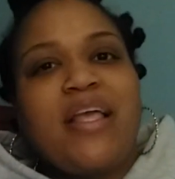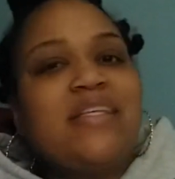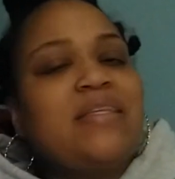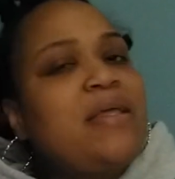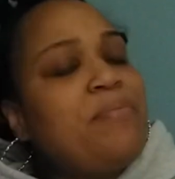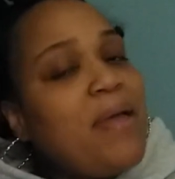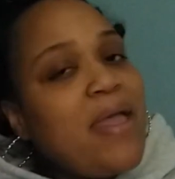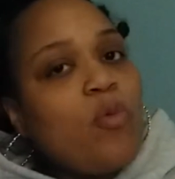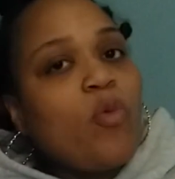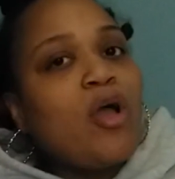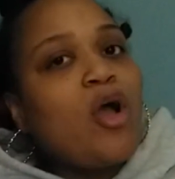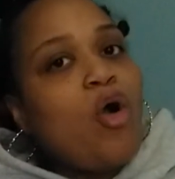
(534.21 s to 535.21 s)
and it may
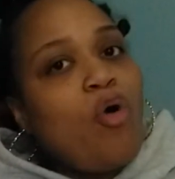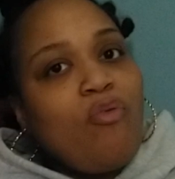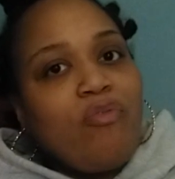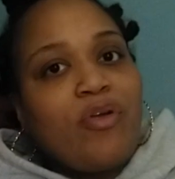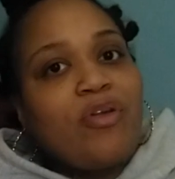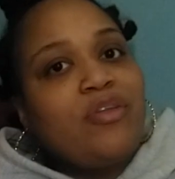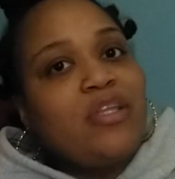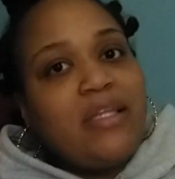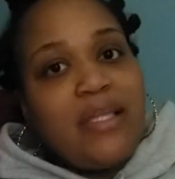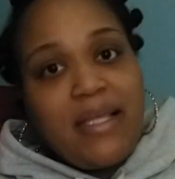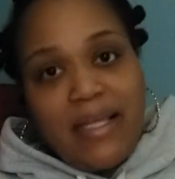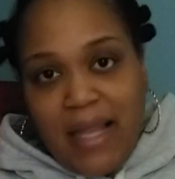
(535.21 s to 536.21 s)
run over the
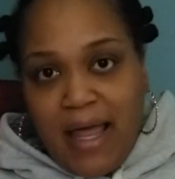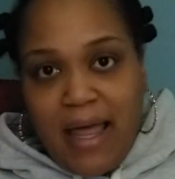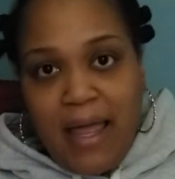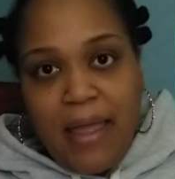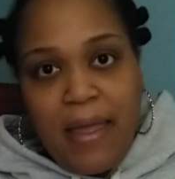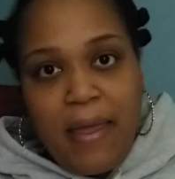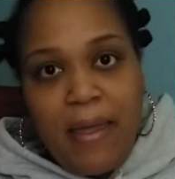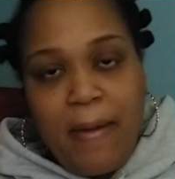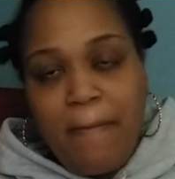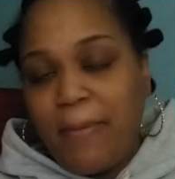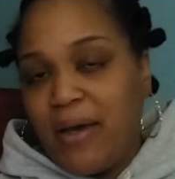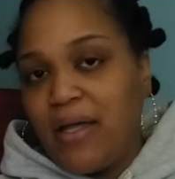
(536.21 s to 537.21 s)
deadline
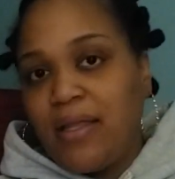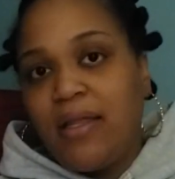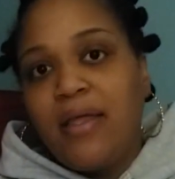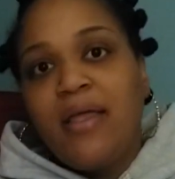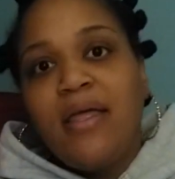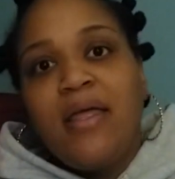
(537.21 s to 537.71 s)
but